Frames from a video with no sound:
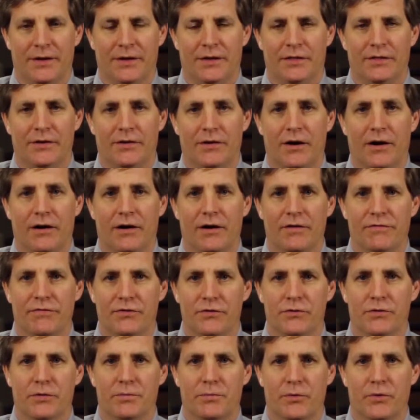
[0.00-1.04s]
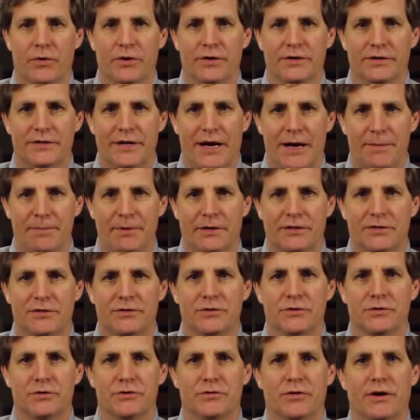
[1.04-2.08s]
There are a few important topics
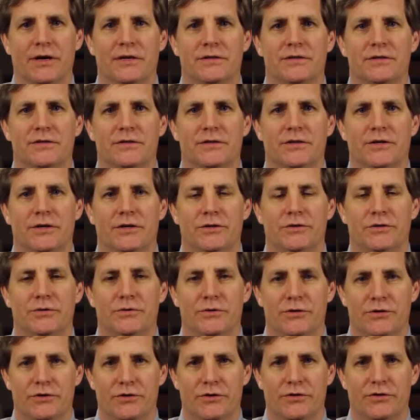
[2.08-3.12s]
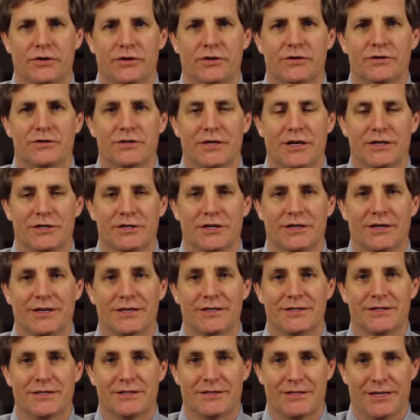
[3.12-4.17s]
to address to ensure that your session is
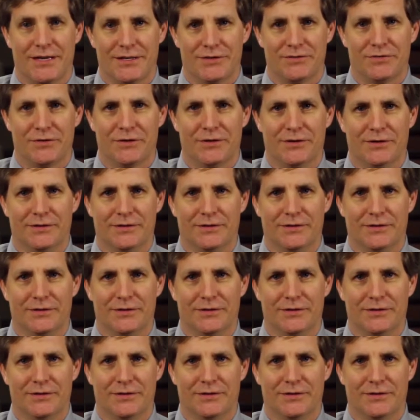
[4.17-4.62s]
successful.